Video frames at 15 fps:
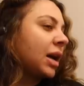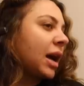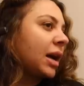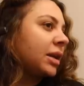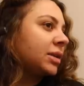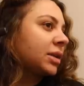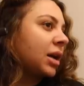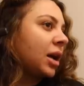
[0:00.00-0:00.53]

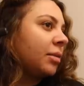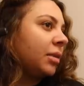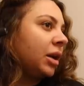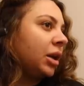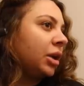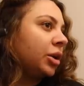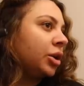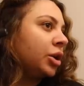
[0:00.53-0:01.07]
guys
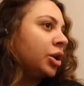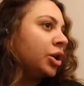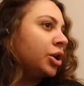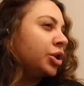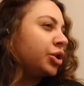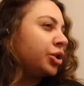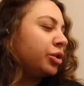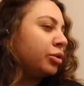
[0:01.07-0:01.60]
coming
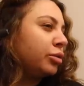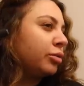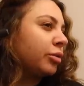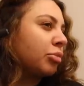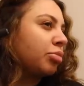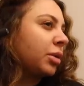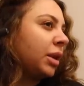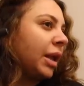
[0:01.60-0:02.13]
to
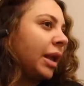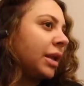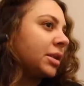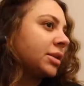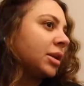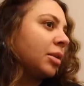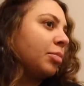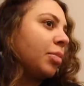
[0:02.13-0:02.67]

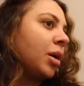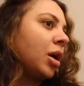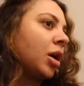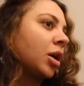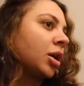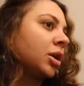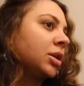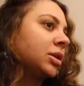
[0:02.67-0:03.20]
replace a
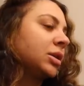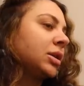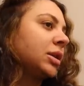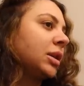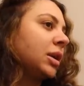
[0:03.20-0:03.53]
part